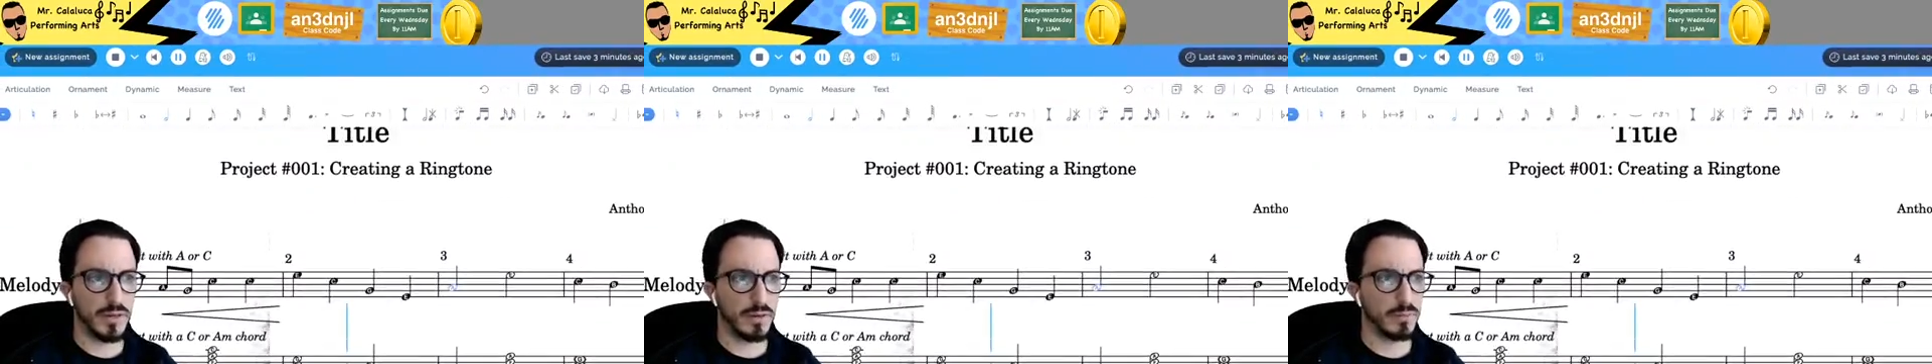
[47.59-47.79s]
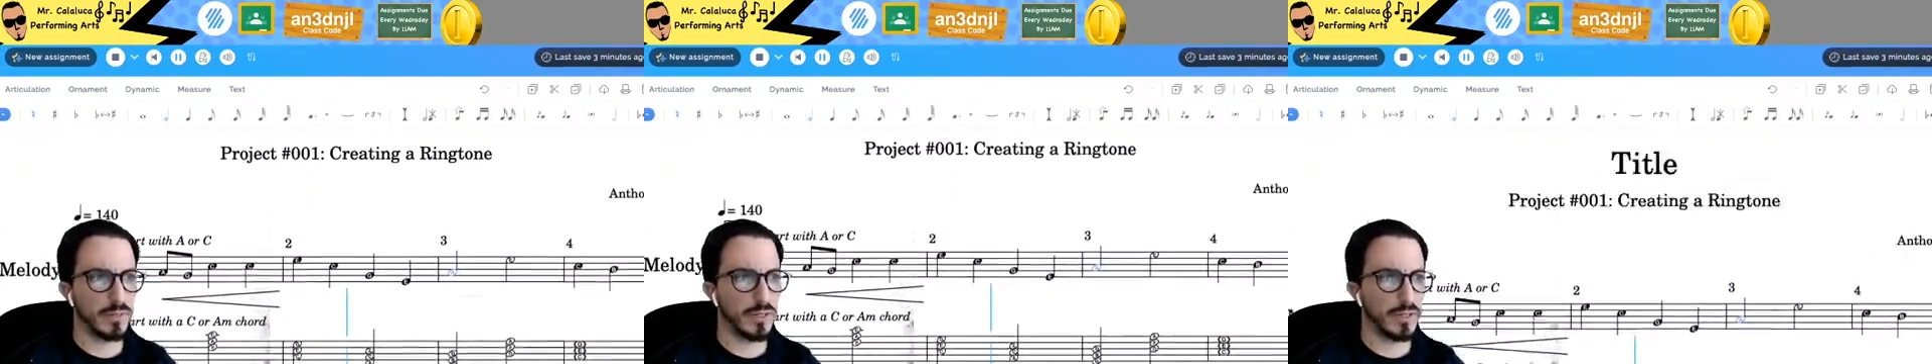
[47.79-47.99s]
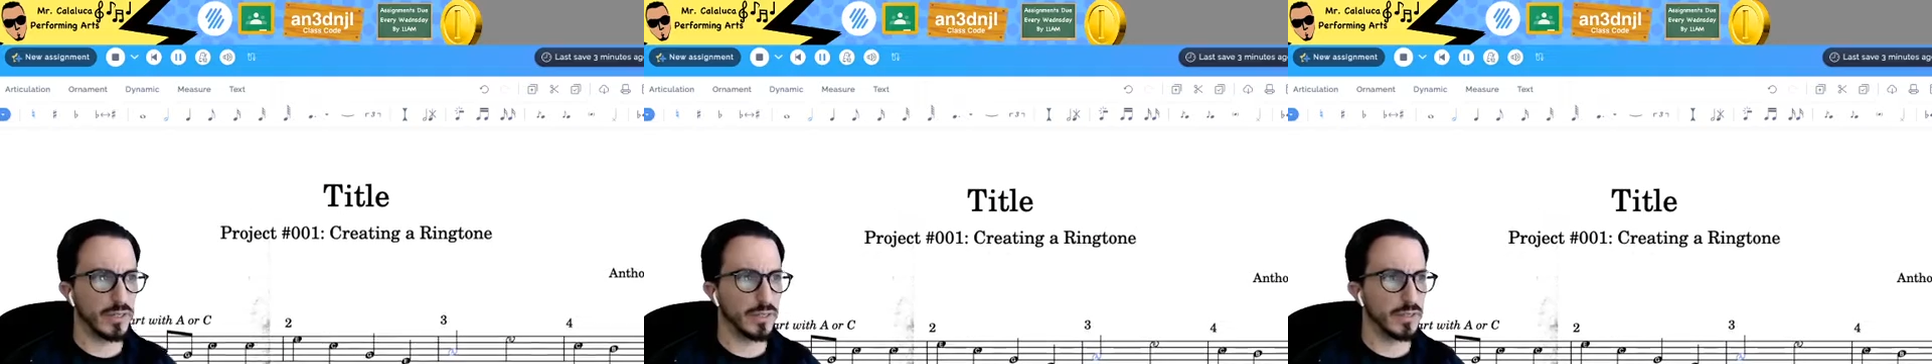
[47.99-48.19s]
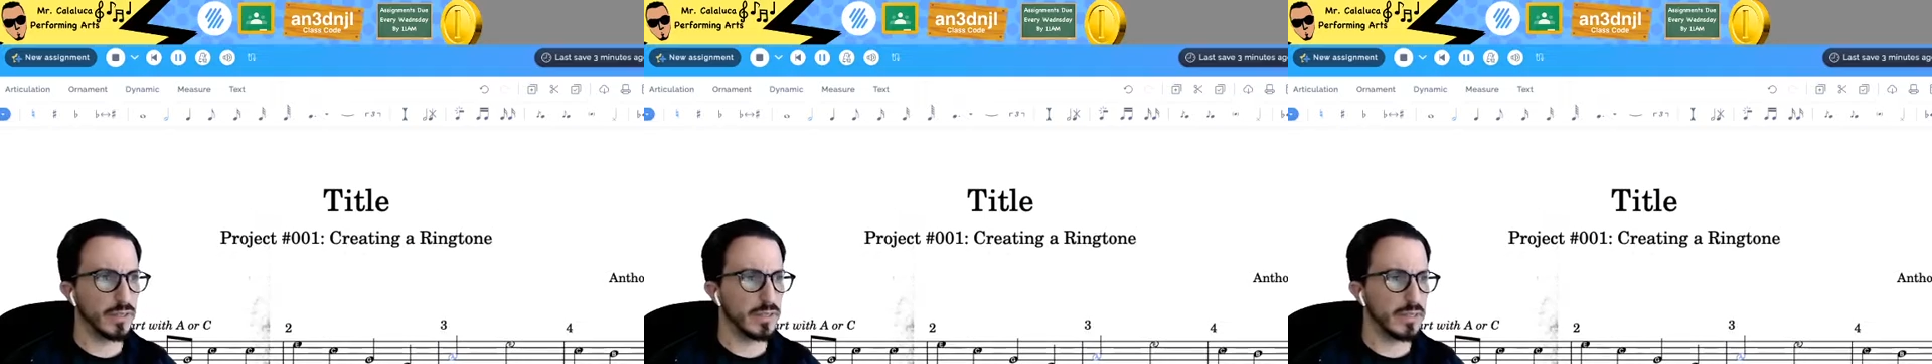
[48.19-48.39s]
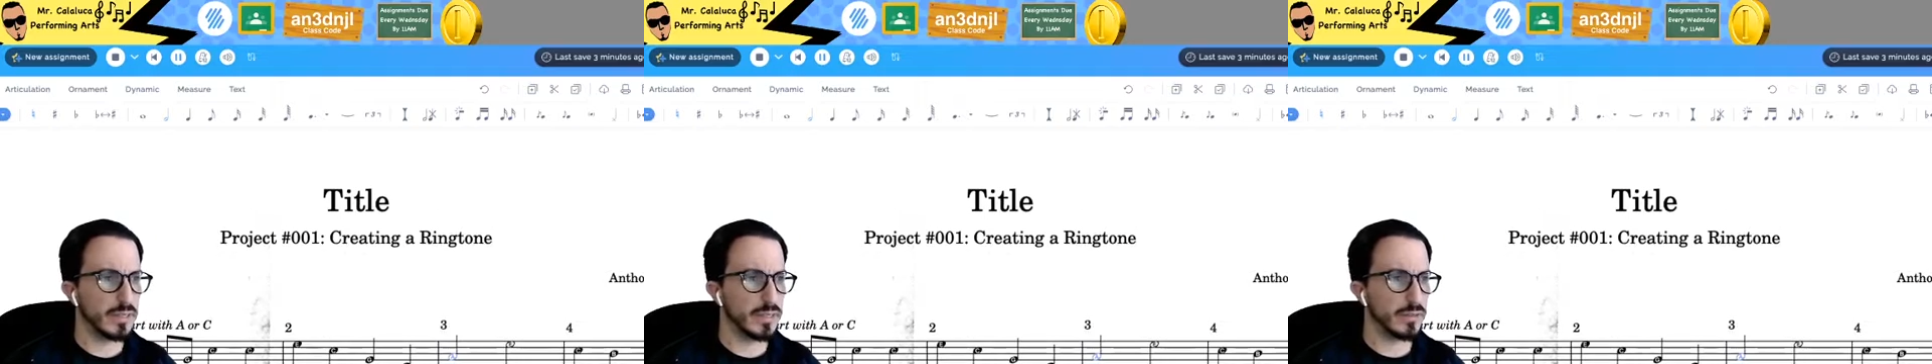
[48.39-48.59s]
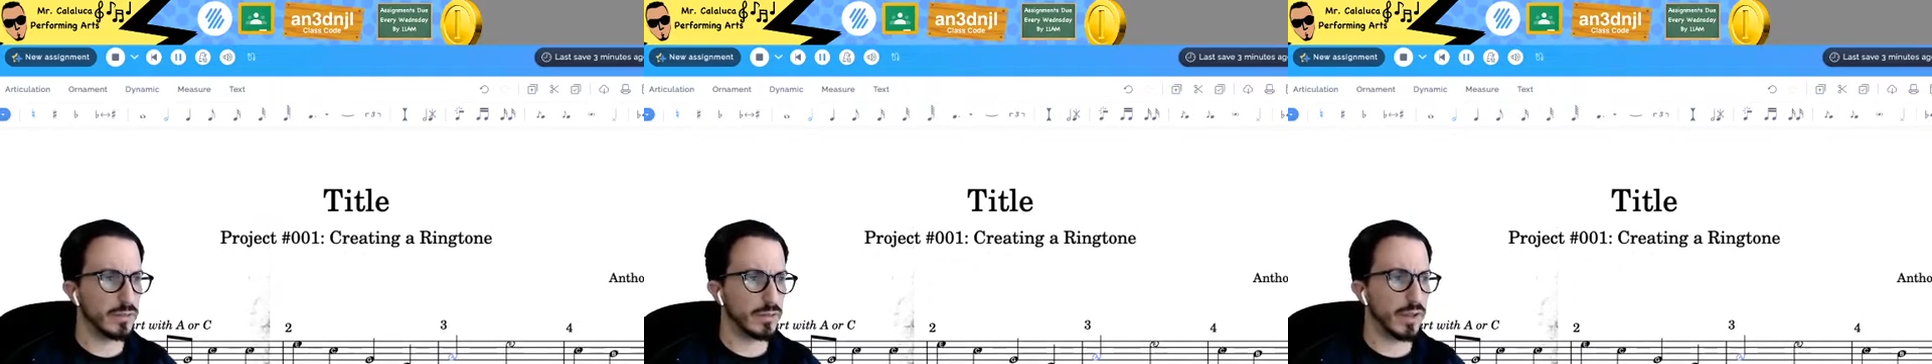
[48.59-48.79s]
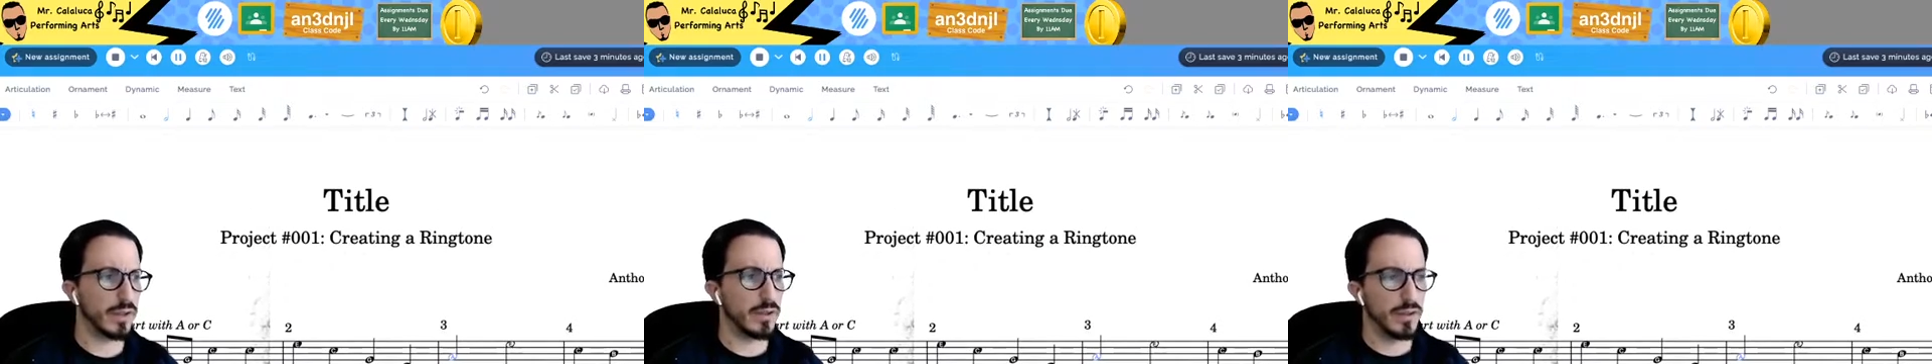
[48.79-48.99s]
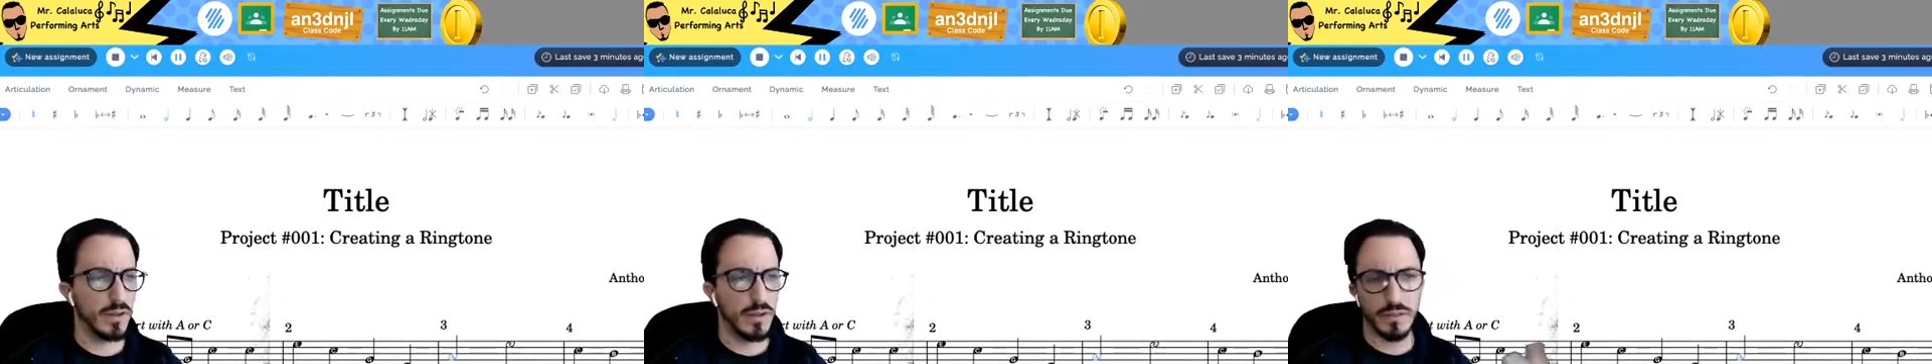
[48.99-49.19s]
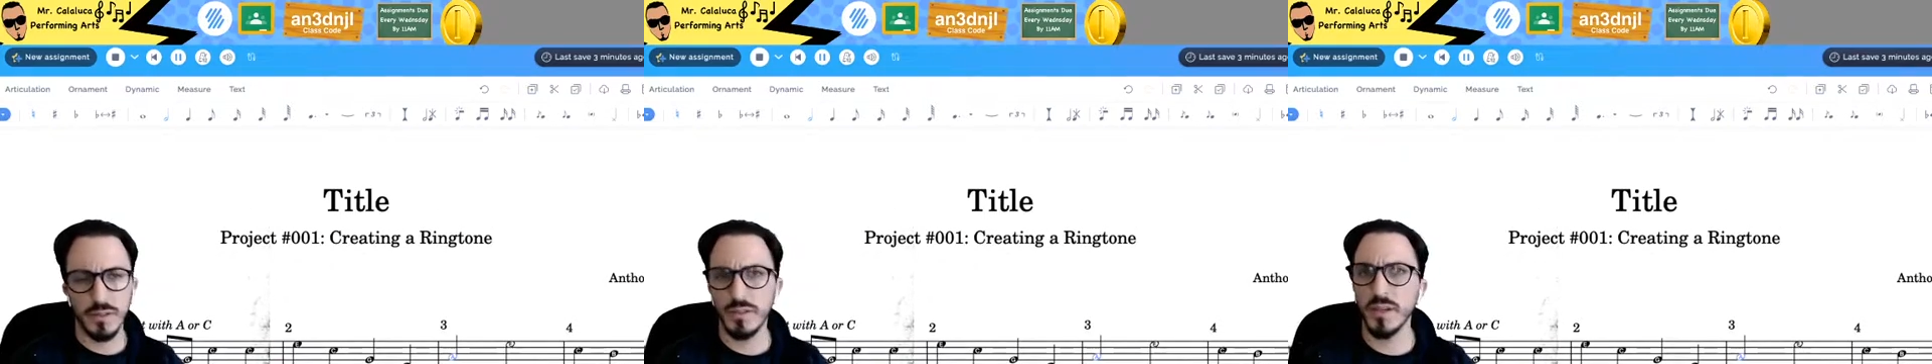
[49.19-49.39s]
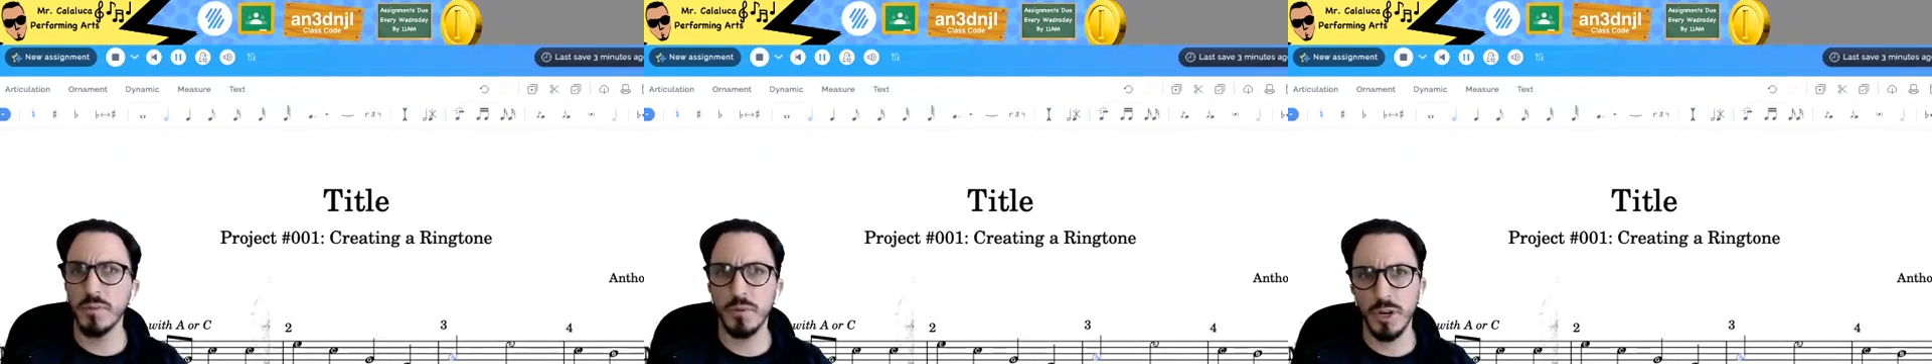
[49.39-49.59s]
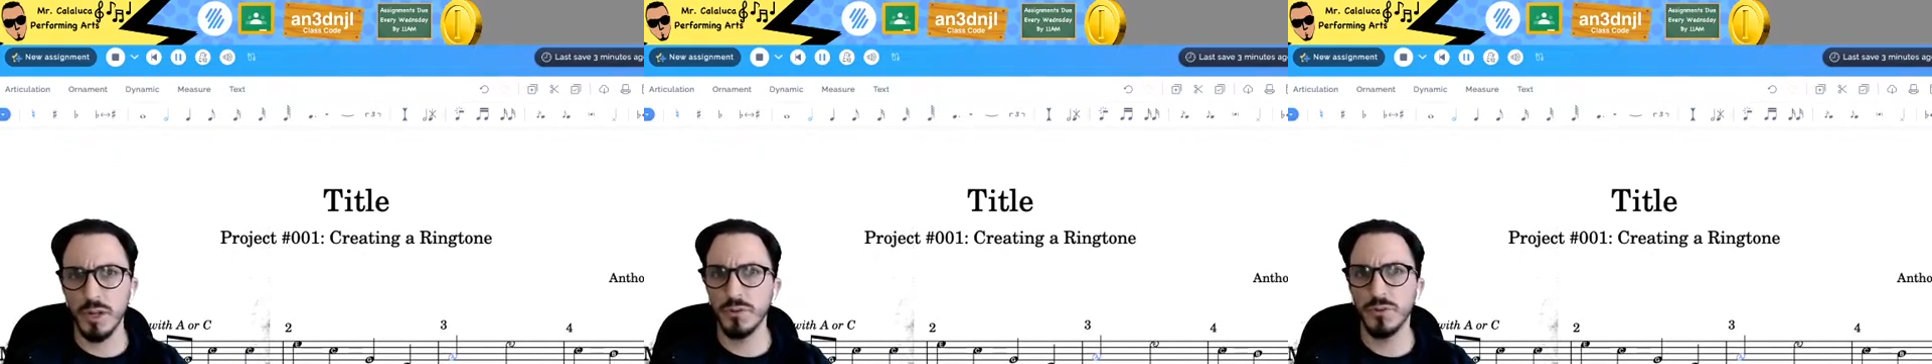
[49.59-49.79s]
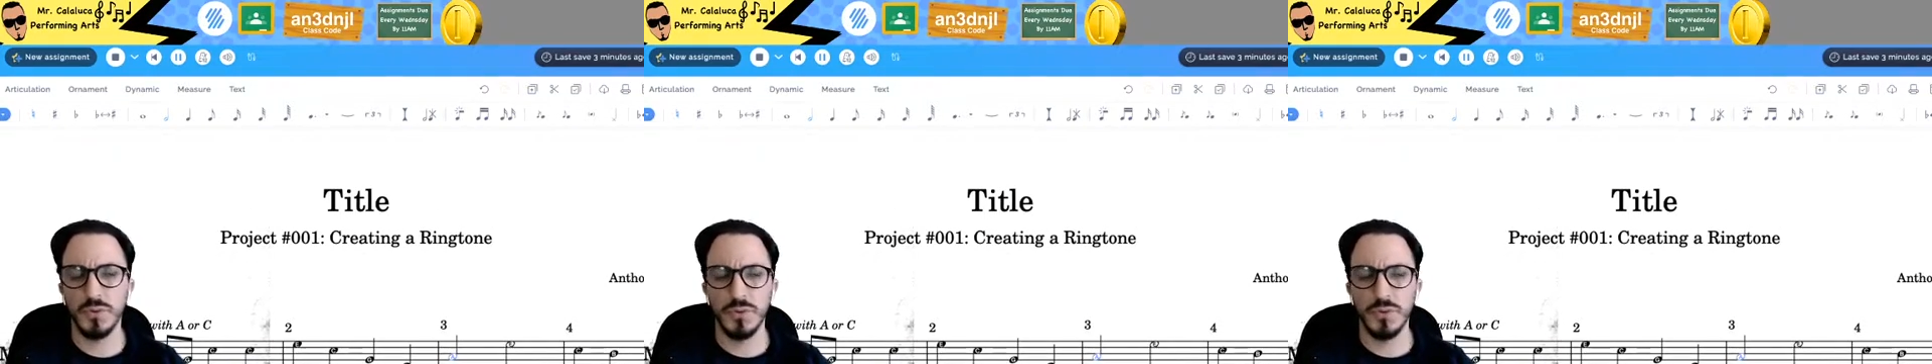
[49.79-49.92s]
I'm gonna delete it, okay? It's the same one I used